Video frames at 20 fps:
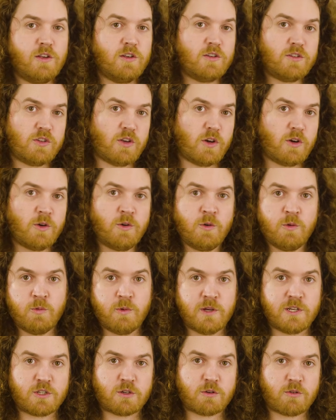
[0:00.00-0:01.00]
So
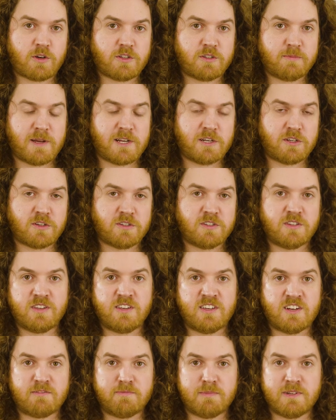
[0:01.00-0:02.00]
which crossbenchers the
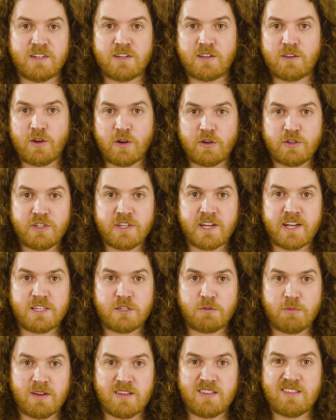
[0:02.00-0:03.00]
government
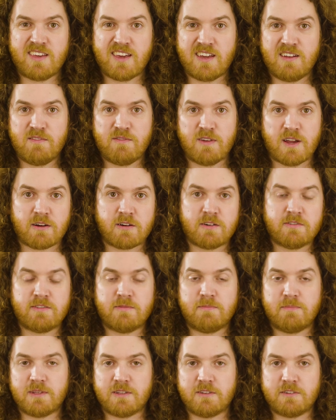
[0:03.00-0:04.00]
negotiates with can vary
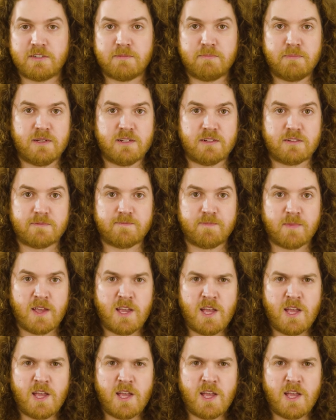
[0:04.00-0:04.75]
from bill to bill,